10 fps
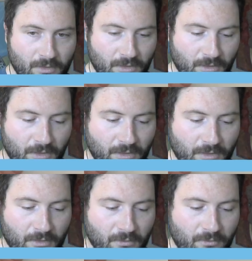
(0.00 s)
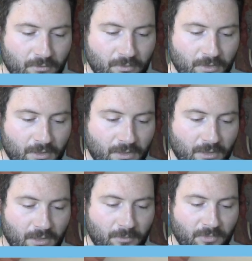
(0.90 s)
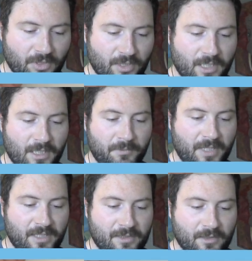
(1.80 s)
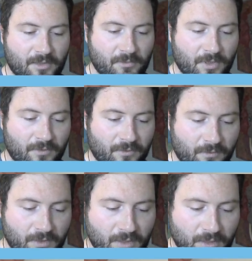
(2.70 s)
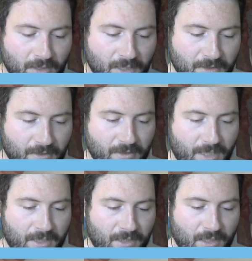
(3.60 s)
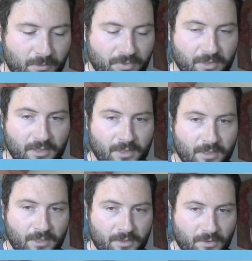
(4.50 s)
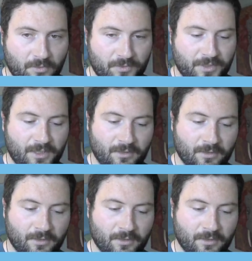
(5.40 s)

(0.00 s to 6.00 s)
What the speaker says: And then in the image that I'm basing this one off of, he has his hand up. He's holding